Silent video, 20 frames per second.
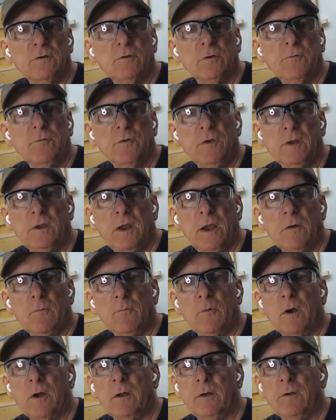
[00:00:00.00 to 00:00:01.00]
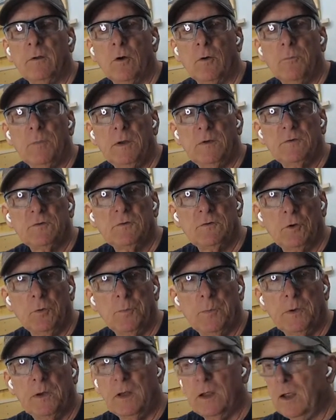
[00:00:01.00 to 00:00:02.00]
So if you get one, don't be
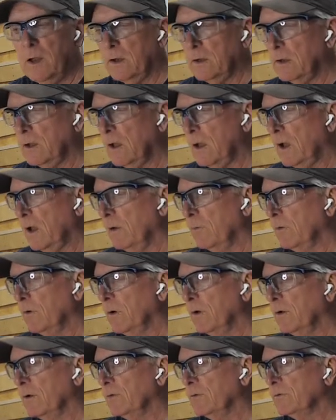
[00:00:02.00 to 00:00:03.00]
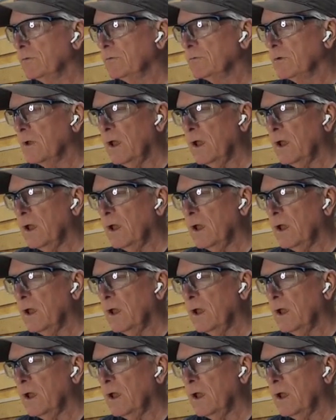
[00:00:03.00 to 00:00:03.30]
stupid like I was.